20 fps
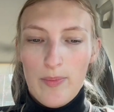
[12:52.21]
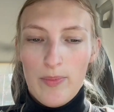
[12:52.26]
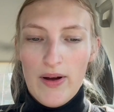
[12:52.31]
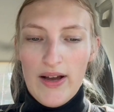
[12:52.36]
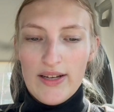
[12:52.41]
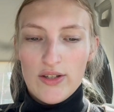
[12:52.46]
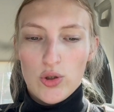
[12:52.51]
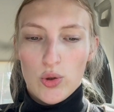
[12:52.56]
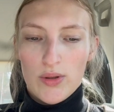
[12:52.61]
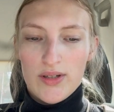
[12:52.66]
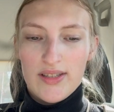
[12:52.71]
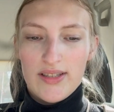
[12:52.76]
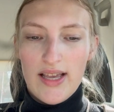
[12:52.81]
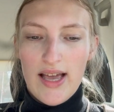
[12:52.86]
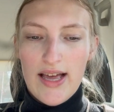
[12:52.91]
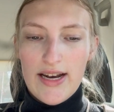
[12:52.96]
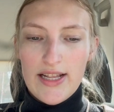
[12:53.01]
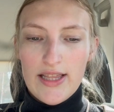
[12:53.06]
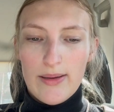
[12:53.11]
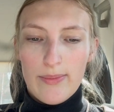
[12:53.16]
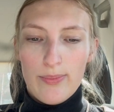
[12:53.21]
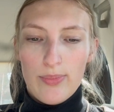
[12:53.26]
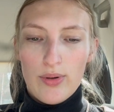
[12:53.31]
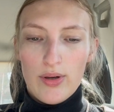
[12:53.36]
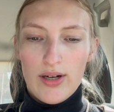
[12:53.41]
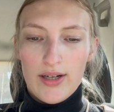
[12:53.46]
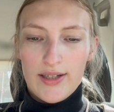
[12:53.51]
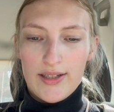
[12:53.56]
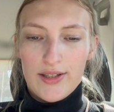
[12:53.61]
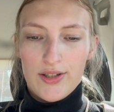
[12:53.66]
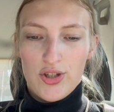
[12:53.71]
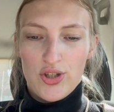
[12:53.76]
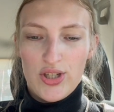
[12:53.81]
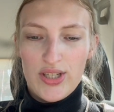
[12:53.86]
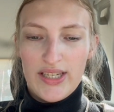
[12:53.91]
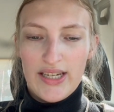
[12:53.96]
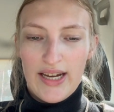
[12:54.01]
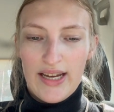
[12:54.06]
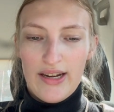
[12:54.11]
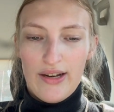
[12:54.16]
But towards the end of the book, she
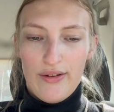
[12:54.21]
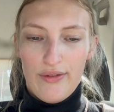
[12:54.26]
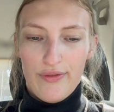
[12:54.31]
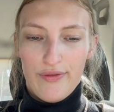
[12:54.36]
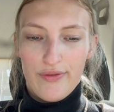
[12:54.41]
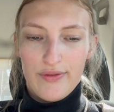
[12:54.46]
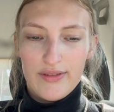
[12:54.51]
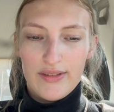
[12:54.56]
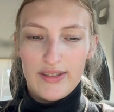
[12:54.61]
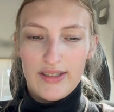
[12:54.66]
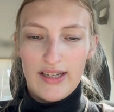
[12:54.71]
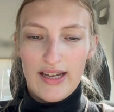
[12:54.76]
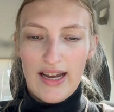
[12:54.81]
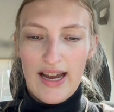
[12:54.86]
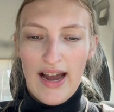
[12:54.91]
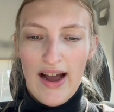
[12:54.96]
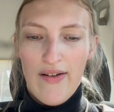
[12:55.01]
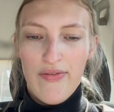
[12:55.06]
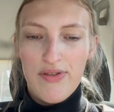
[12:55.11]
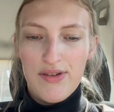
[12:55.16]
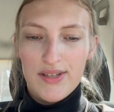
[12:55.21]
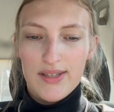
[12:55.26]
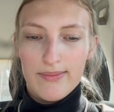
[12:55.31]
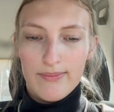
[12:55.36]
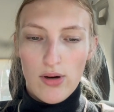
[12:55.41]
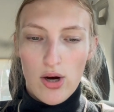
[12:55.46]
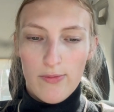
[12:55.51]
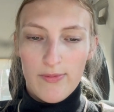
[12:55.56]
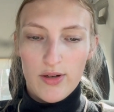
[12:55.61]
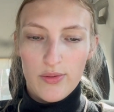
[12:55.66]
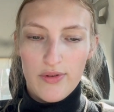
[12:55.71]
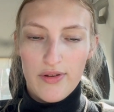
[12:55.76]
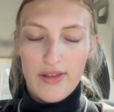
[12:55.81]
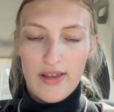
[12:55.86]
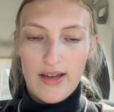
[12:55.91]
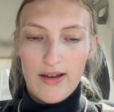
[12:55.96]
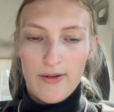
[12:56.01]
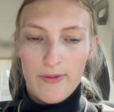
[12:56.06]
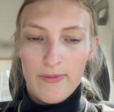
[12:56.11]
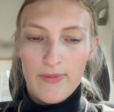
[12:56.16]
kind of had this moment with
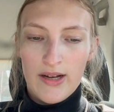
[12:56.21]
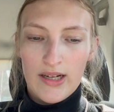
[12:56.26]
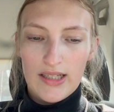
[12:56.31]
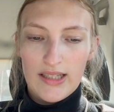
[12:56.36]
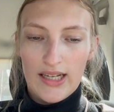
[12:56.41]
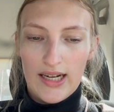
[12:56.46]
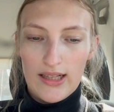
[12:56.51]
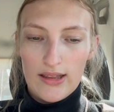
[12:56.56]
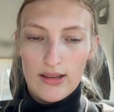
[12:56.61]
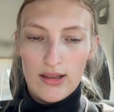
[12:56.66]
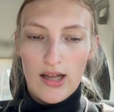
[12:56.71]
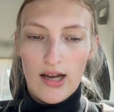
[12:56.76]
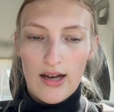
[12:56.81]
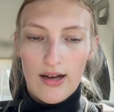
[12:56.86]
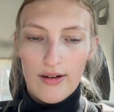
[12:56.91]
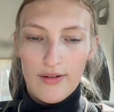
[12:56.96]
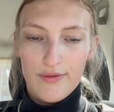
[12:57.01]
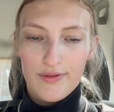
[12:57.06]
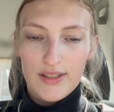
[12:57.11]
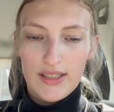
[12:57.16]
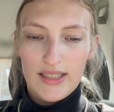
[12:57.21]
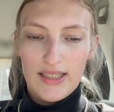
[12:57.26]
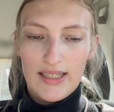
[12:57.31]
him that I loved.